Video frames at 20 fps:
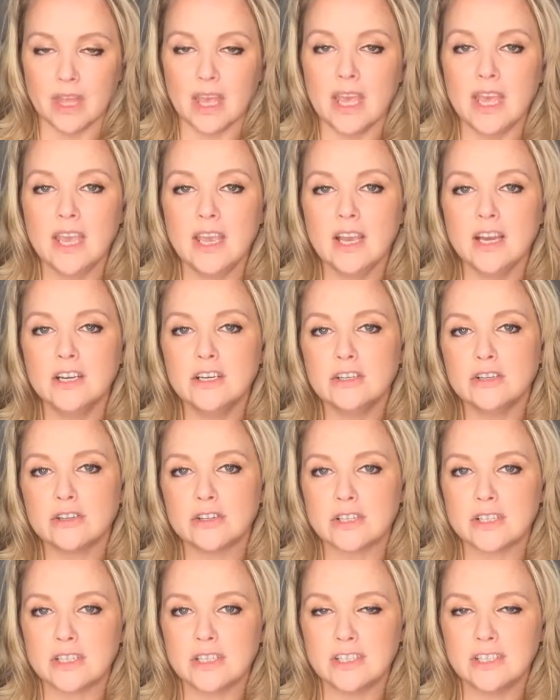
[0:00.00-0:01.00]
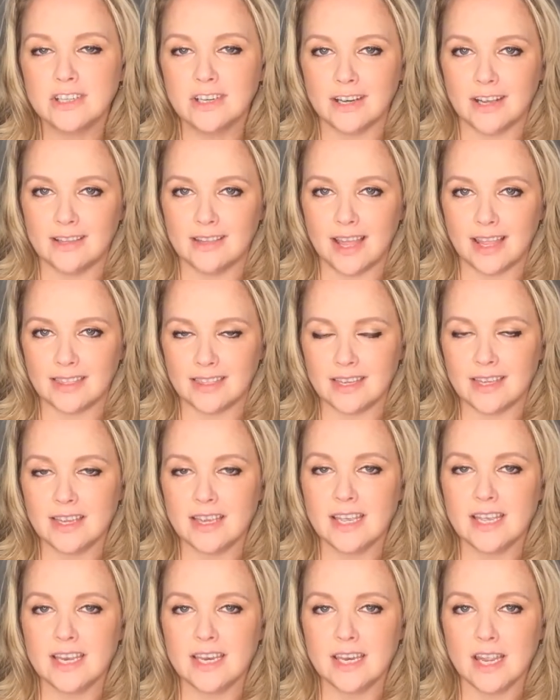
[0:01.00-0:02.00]
He understood that the
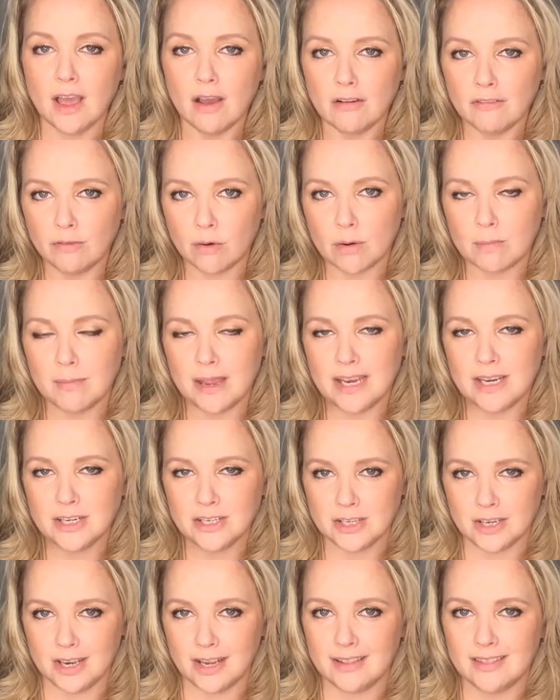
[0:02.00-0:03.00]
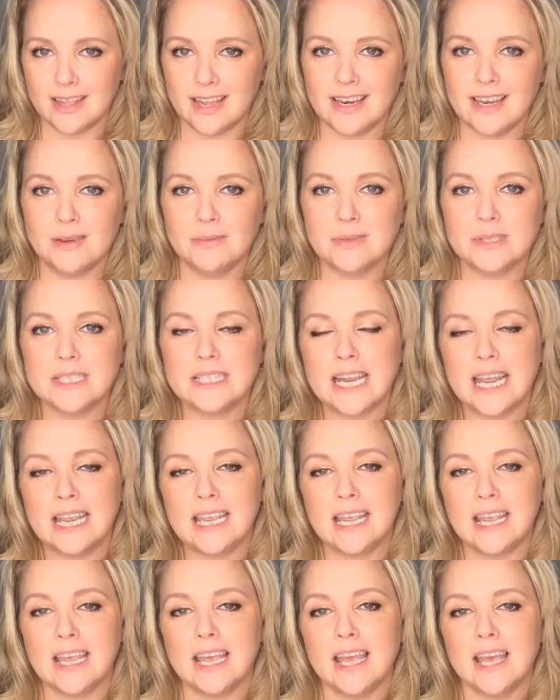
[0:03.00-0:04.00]
information that he was
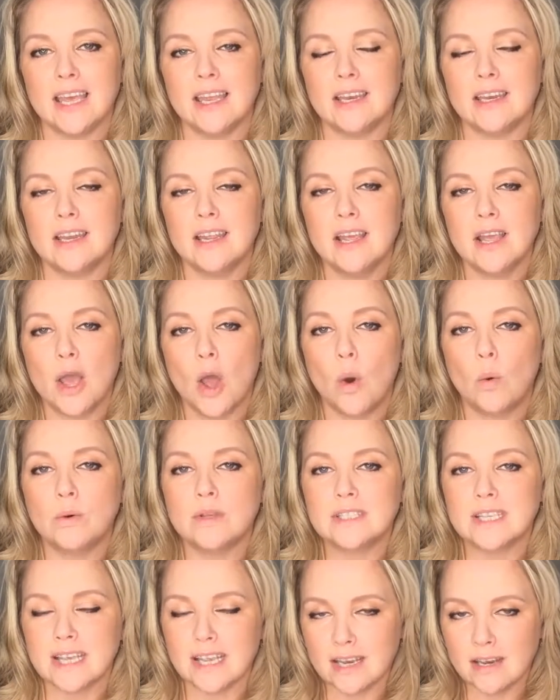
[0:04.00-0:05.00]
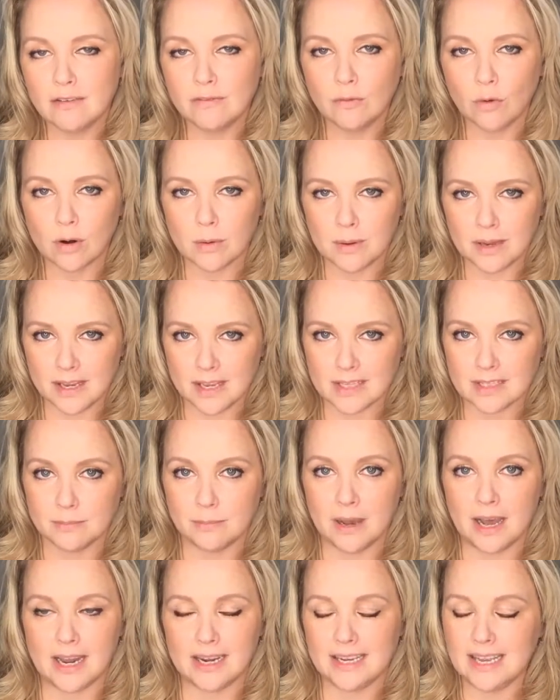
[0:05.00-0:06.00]
taking in was informing his
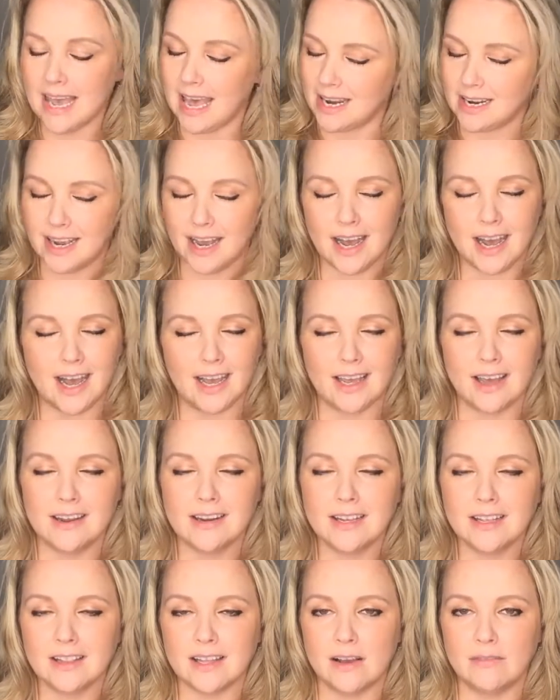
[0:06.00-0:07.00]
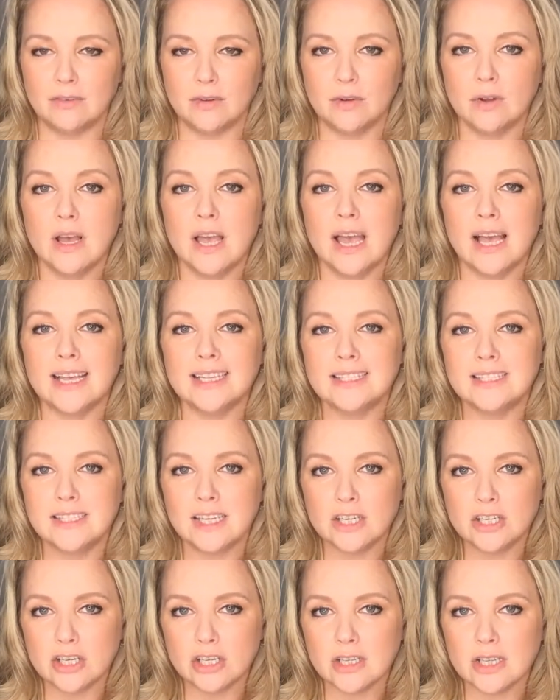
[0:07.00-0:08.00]
body at an ionic level,
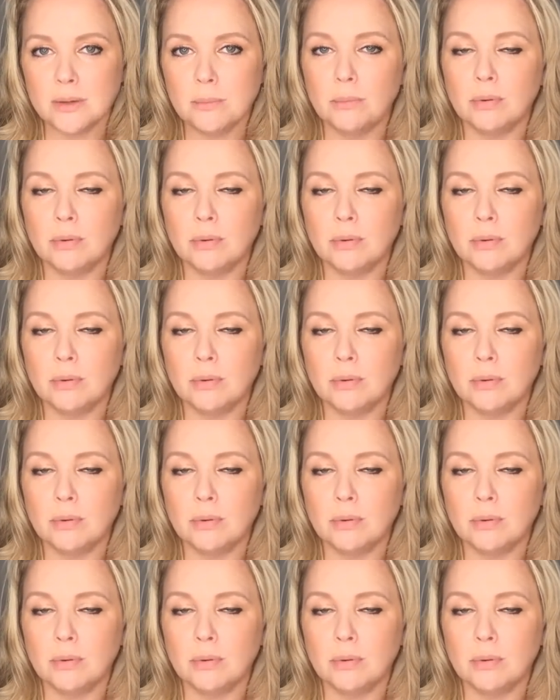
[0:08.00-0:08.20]
essentially